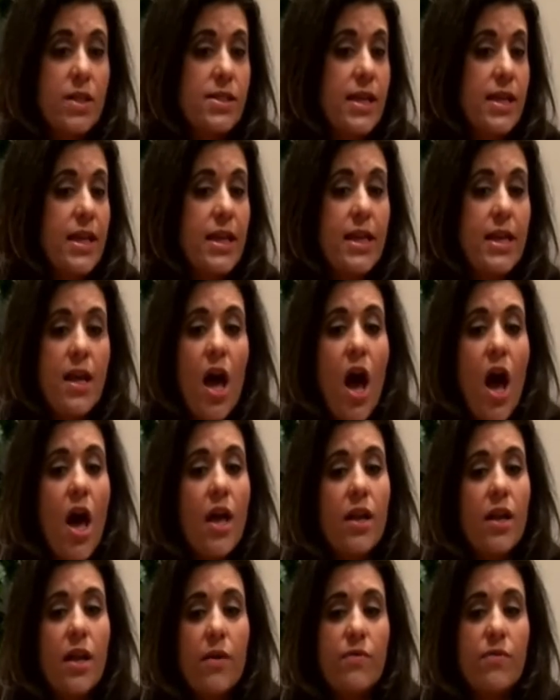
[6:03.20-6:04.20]
I cannot
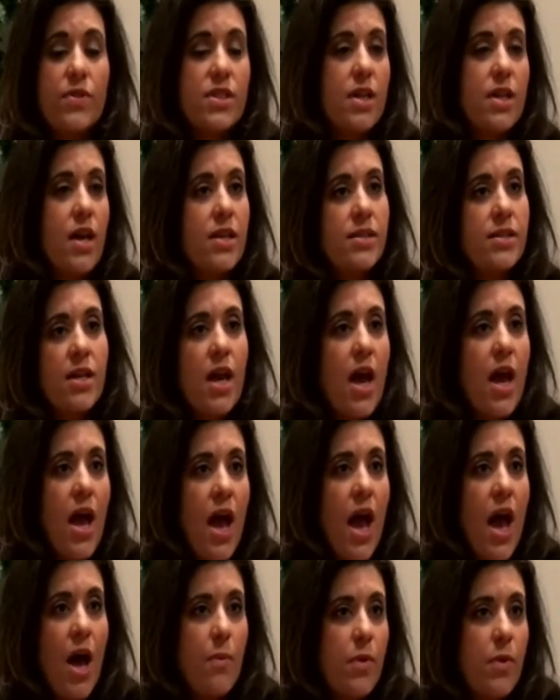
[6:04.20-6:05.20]
emphasize
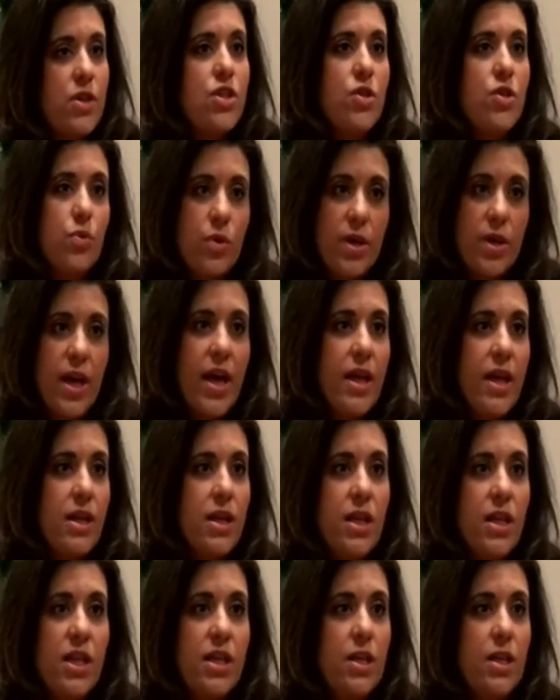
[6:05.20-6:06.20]
how much you will get
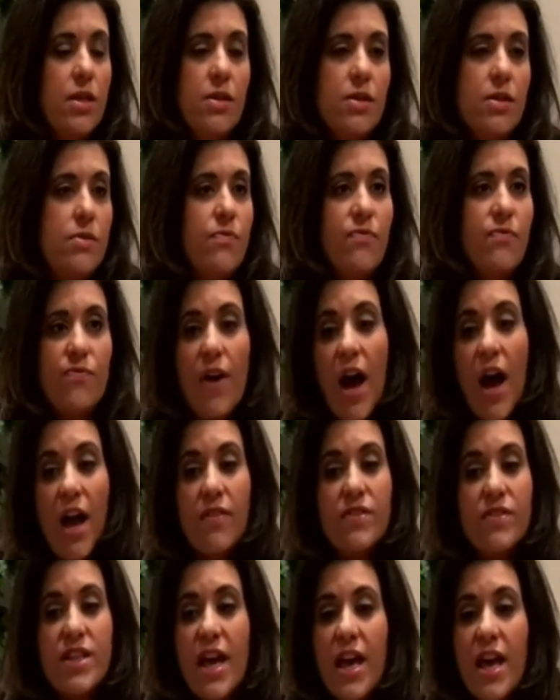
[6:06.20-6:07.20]

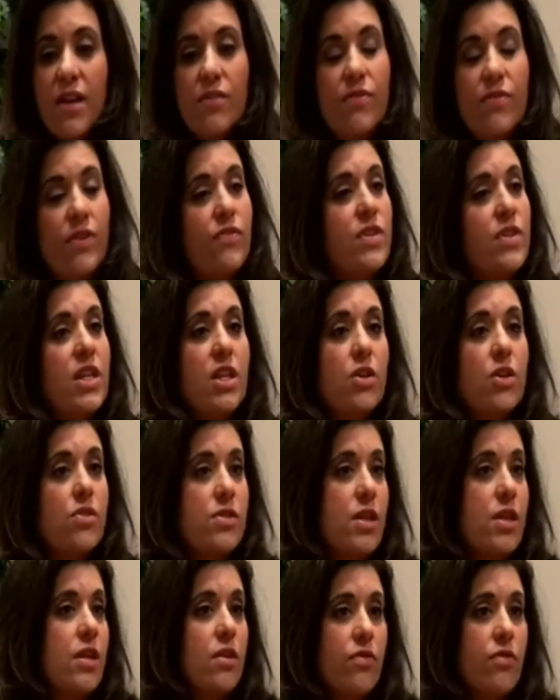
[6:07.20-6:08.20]
5, 10, 15 years
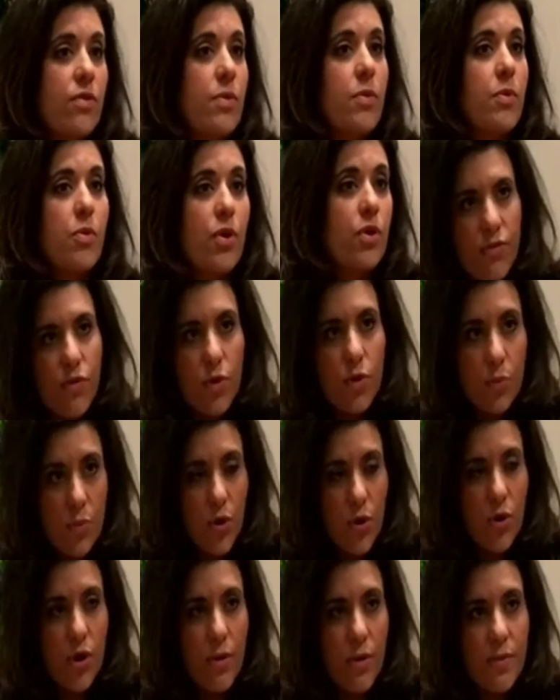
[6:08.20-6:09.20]
later from the program. A
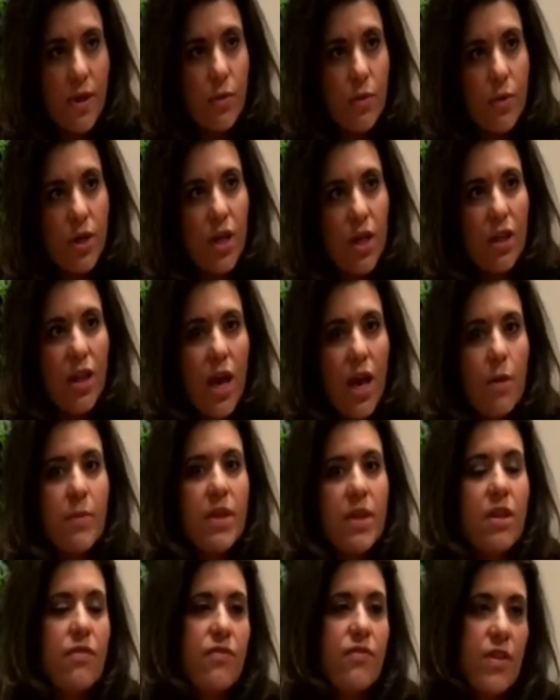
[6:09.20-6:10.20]
program that would allow me
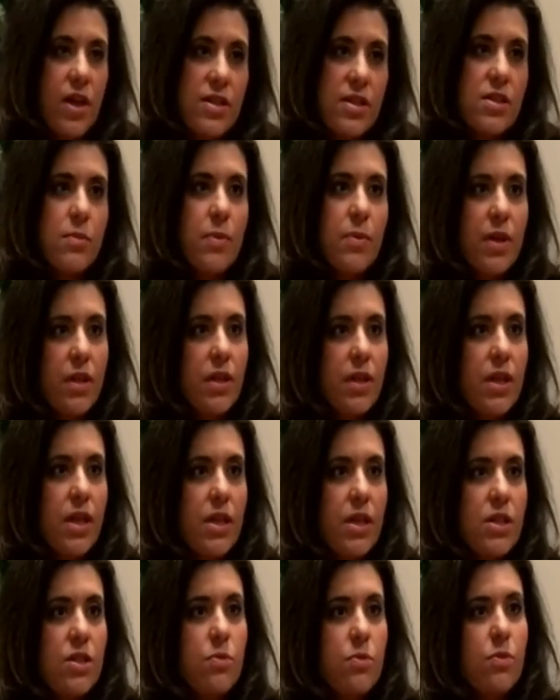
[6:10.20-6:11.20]
the
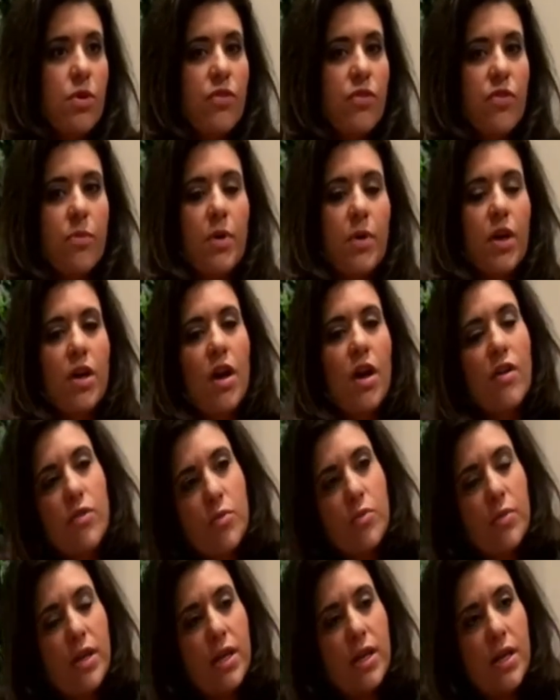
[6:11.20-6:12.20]
flexibility to move from a
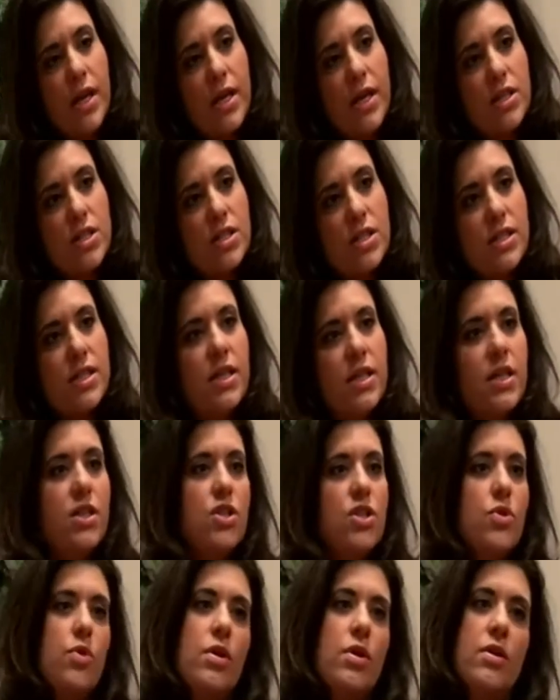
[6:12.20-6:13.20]
government agency
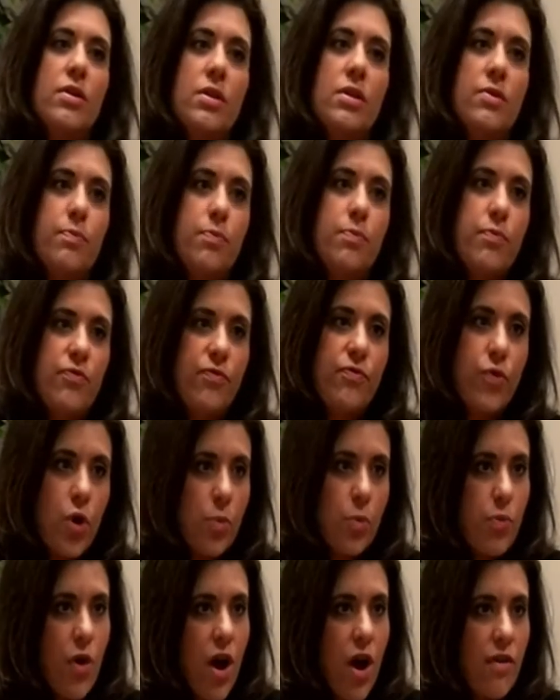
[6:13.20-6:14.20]
to a
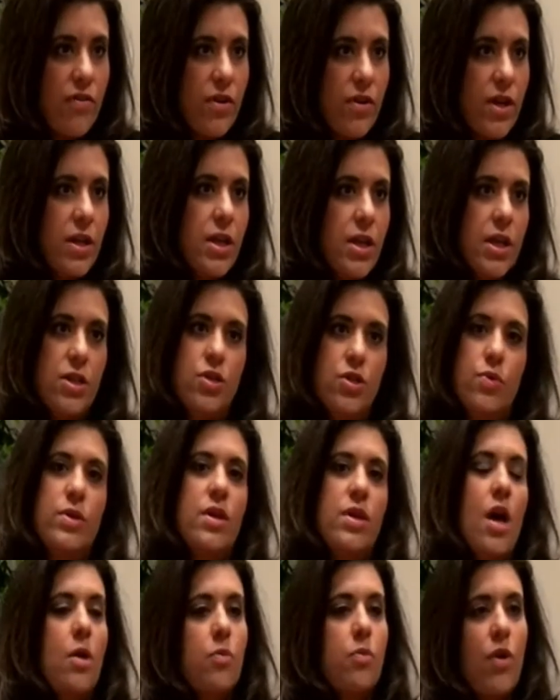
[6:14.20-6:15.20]
for-profit and to a
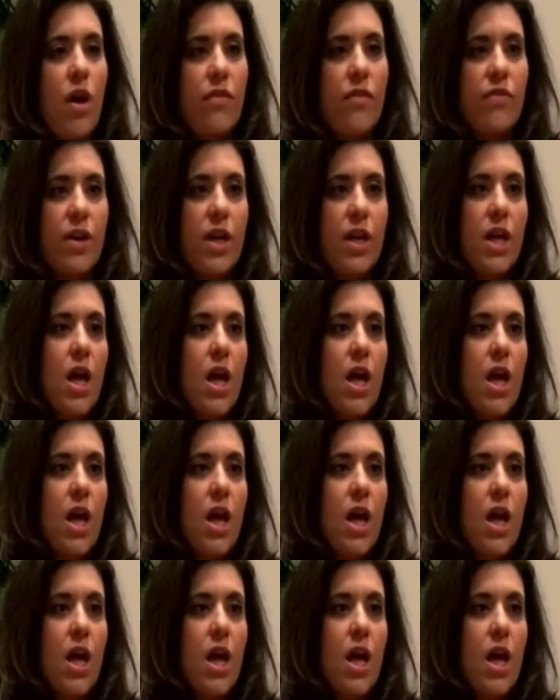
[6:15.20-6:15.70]
nonprofit.